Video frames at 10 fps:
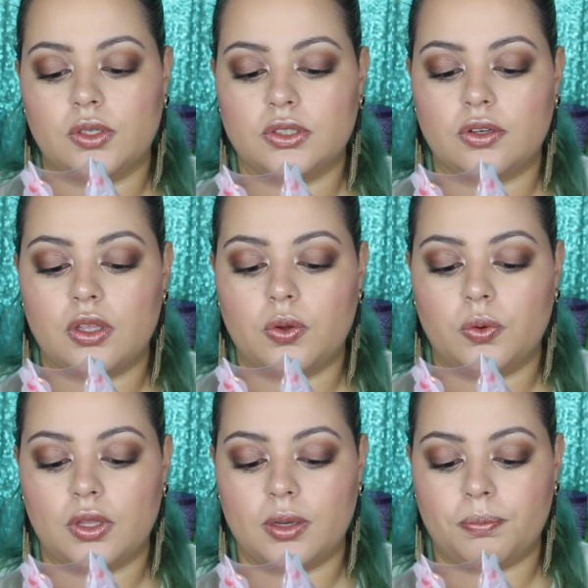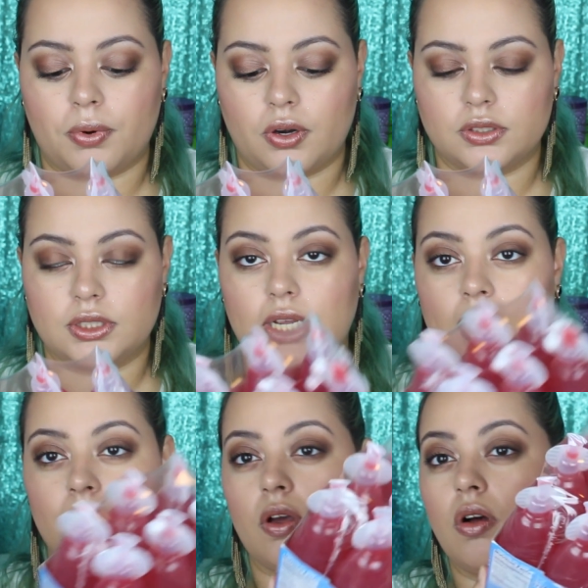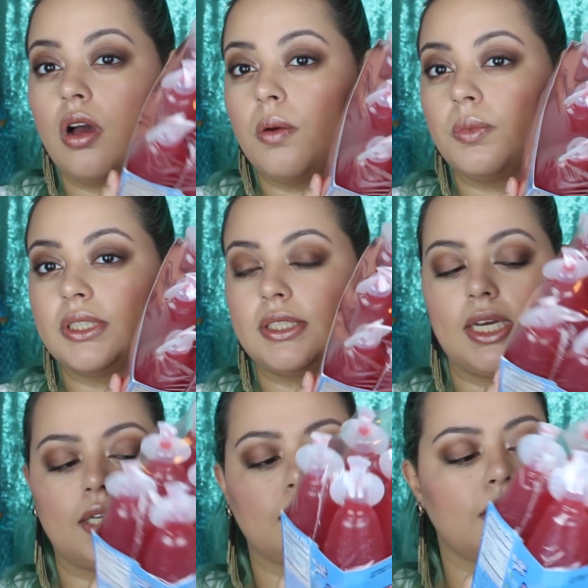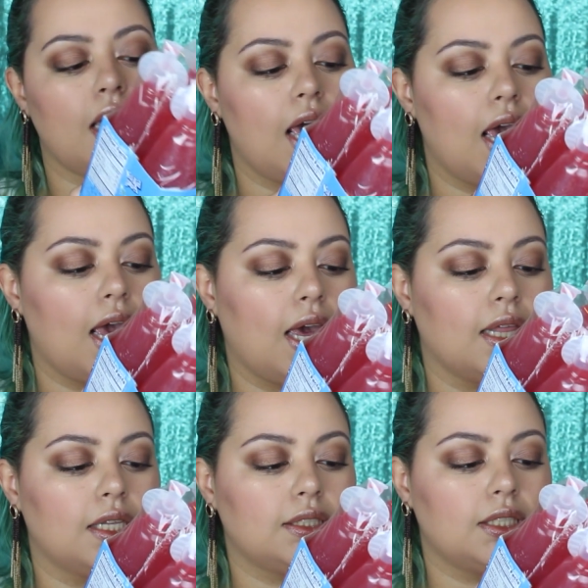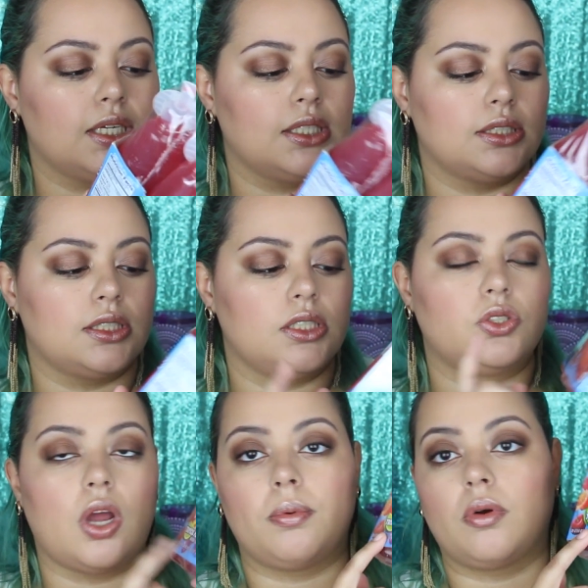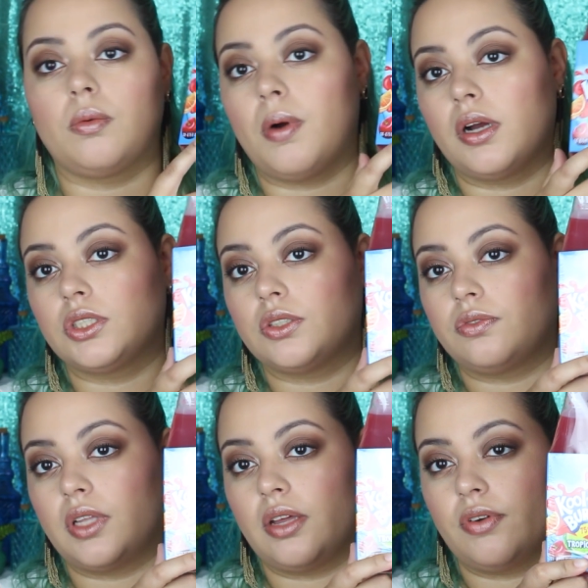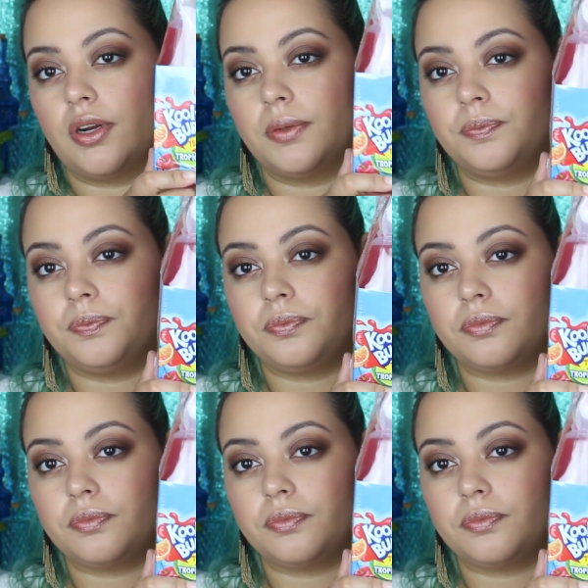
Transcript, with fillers: these are the Kool-Aid Burst, and they all come with 6. And this is the Tropical Punch flavor.